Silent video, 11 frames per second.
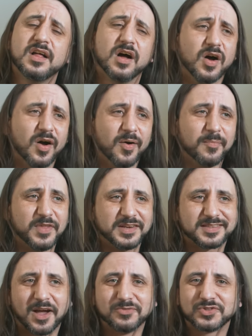
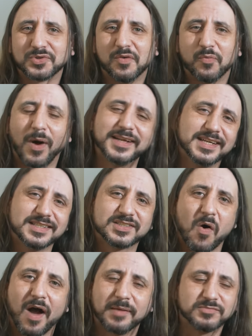There's no sort of waiting
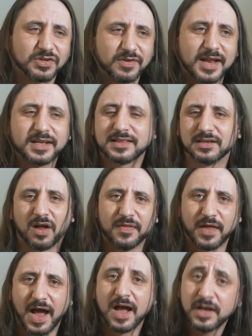times or anything like
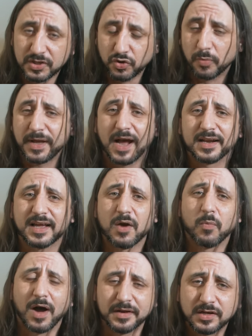that. You'll be able to
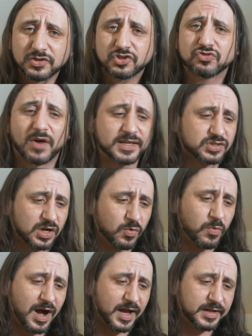get one straight
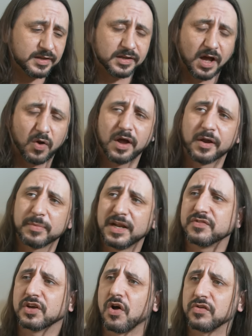away, you know. And I
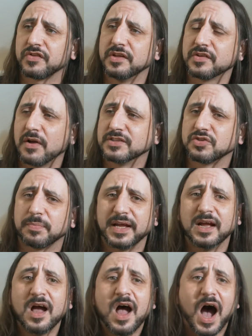believe the cost is going to
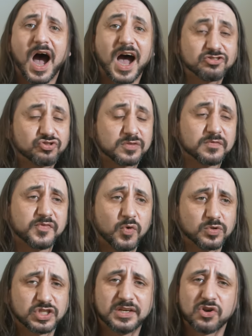be
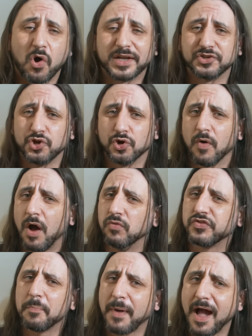
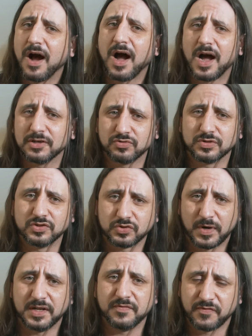€149, about
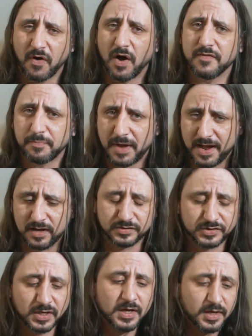
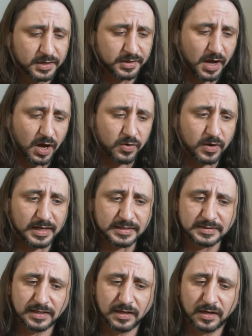£125, you know.
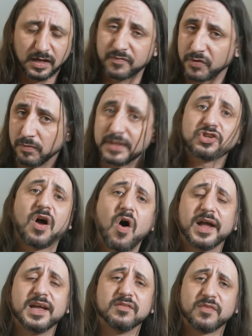And if you're into
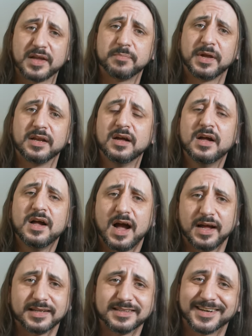high-end vaping
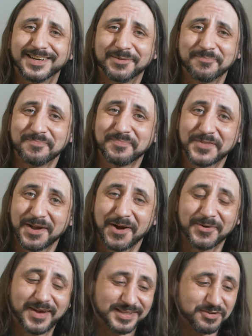and, you
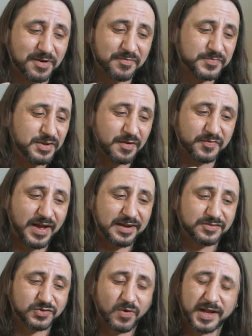know, and you're a fan
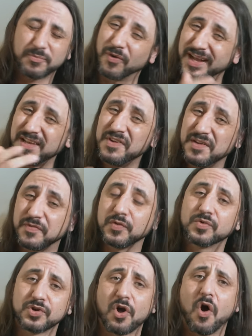of Squape, or even if
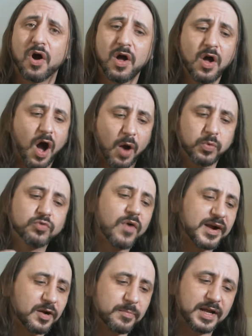you're not, I would
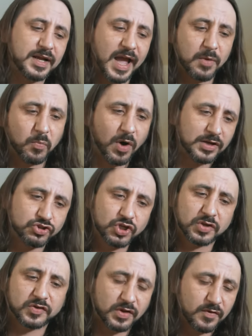recommend getting one
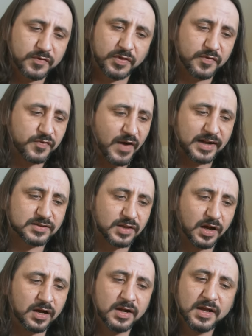just for the fact
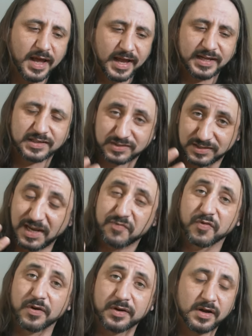that it's
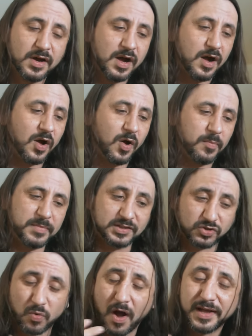different,
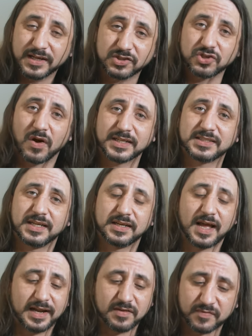it's quite exciting,
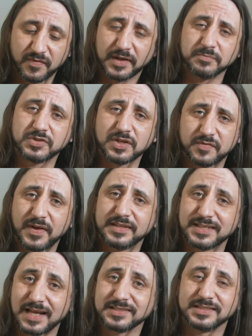and it vapes
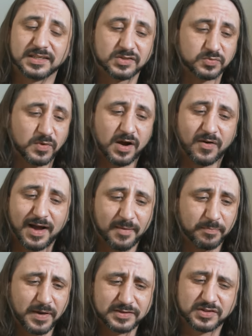fantastic as well.
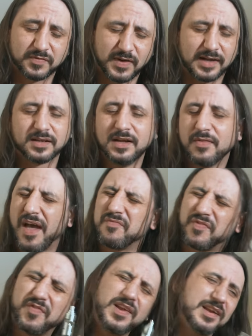And plus the fact that
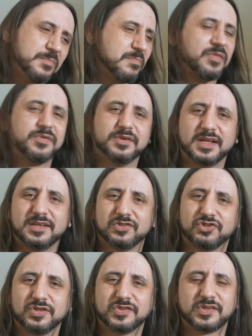filling method is
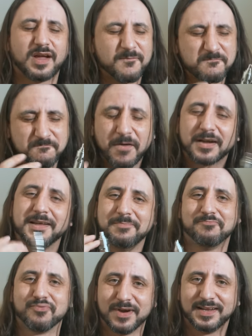just
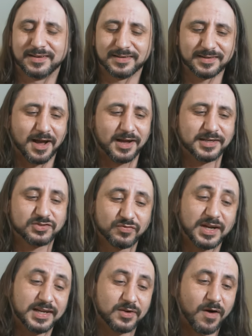fucking brilliant. You know, it's
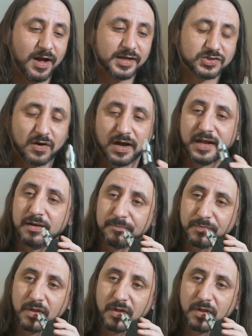really quite exciting.